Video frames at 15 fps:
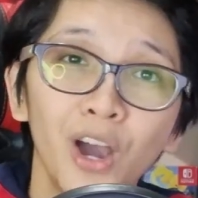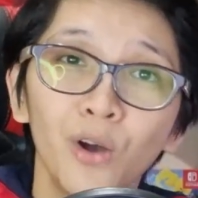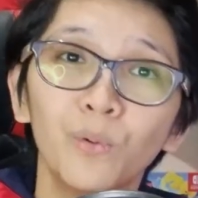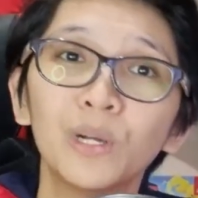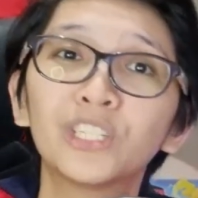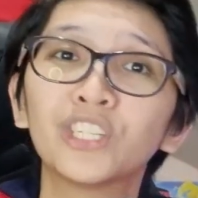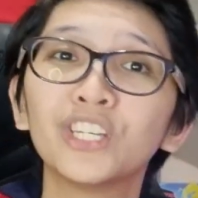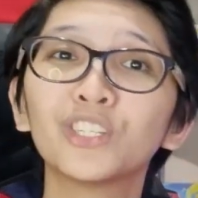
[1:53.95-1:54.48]

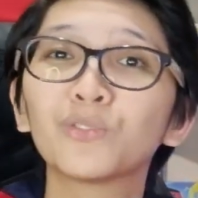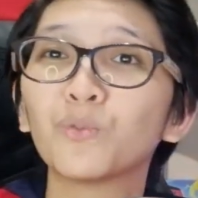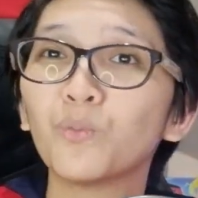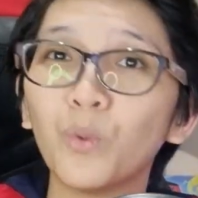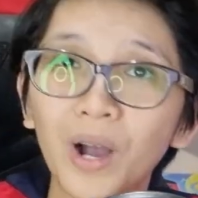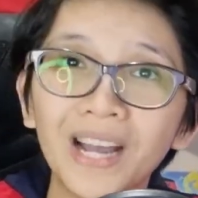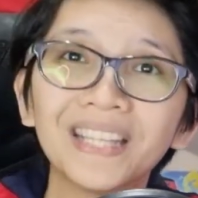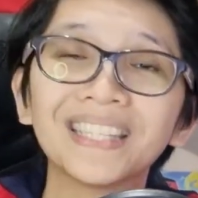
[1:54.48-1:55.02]
which is
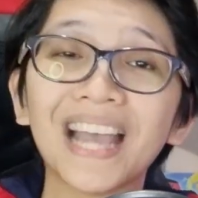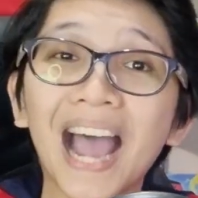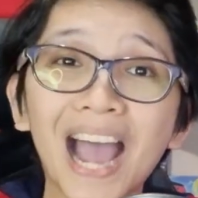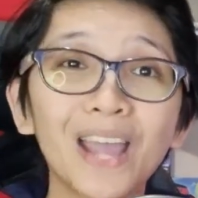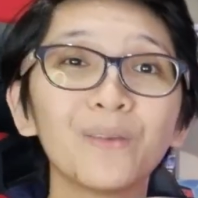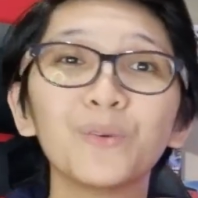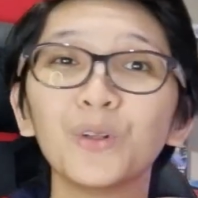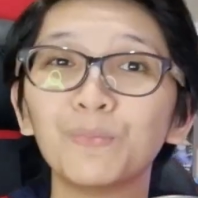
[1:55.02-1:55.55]
what
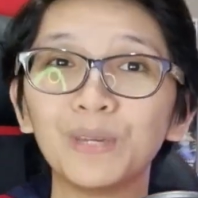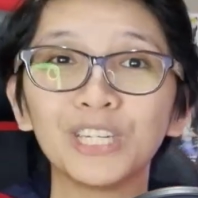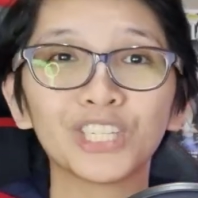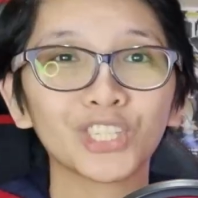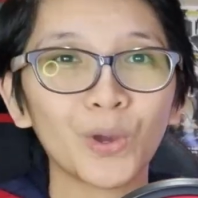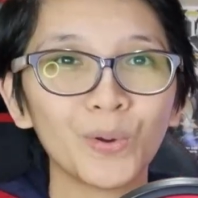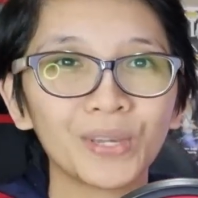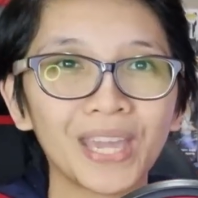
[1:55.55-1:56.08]
I will be
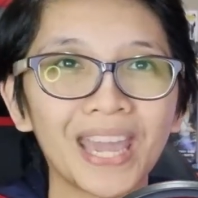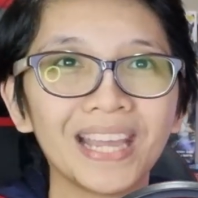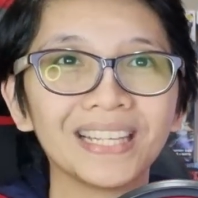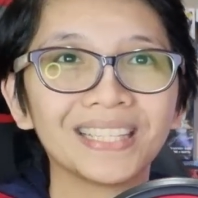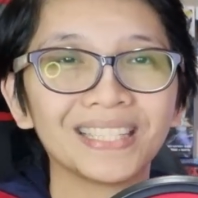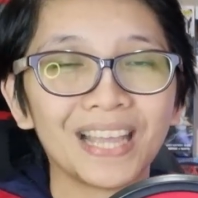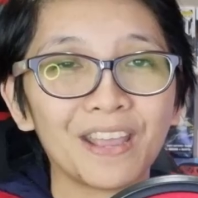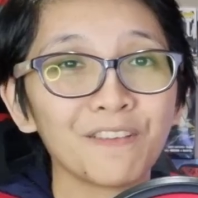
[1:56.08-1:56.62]

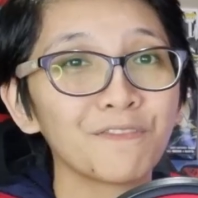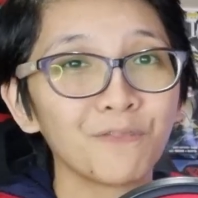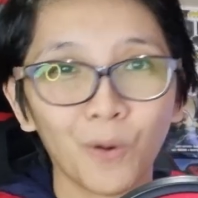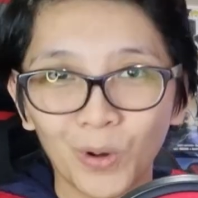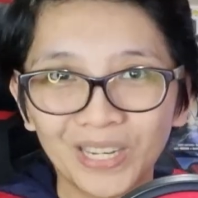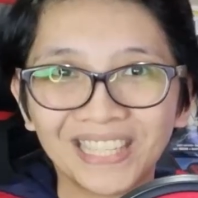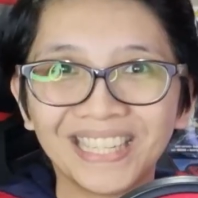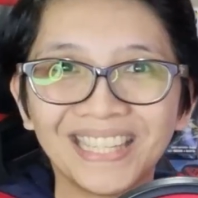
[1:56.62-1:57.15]
showcasing
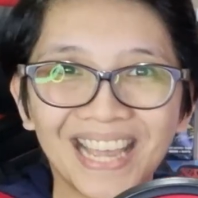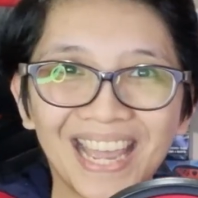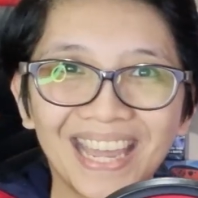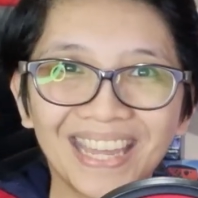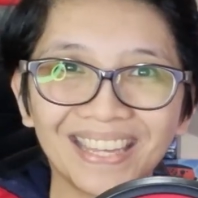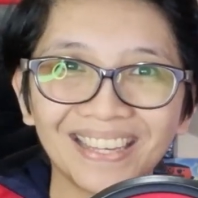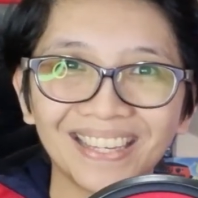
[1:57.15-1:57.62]
for today.